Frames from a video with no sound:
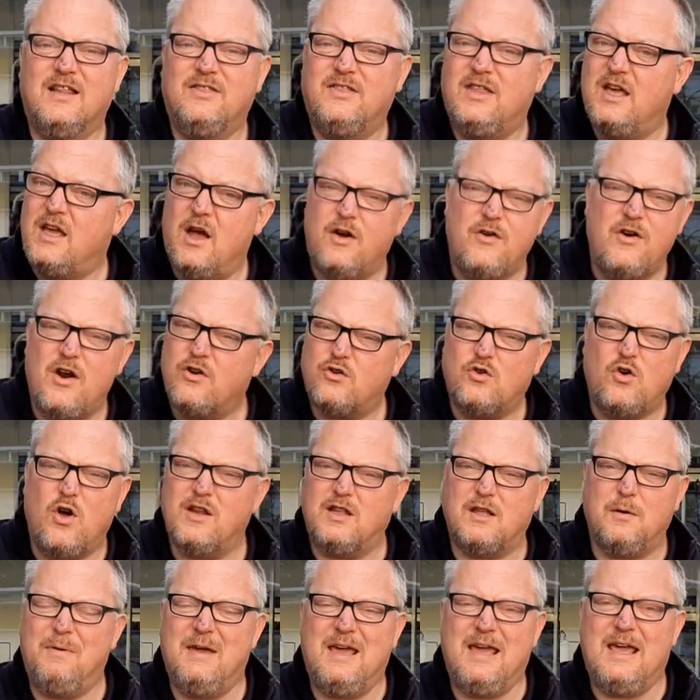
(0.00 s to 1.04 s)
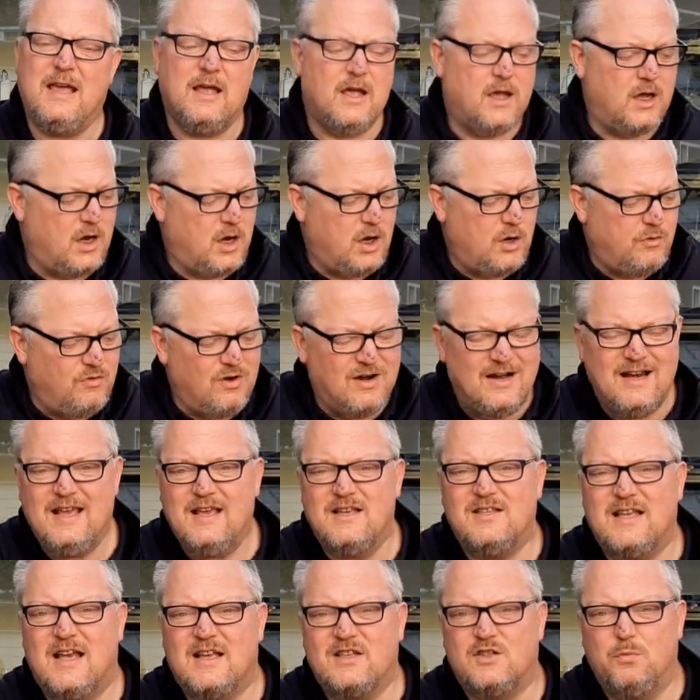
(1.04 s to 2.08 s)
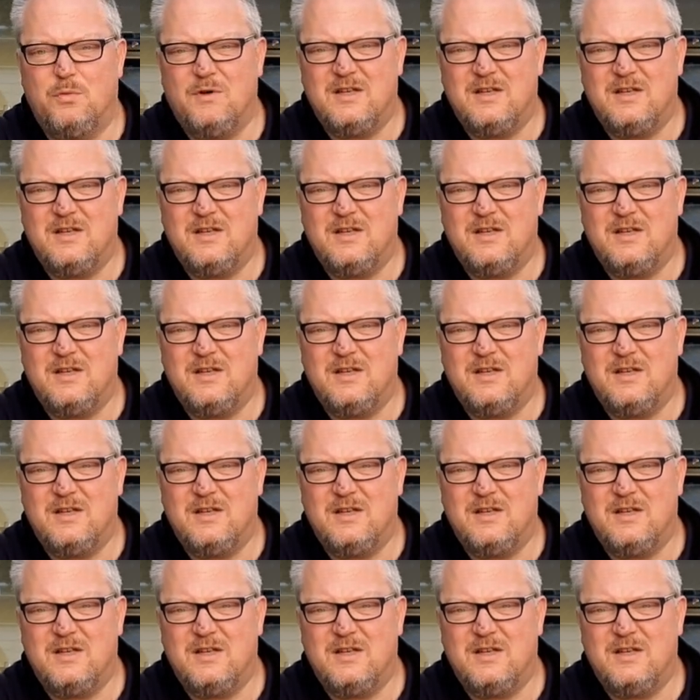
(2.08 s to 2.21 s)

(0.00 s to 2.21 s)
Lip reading: they are not going to be released as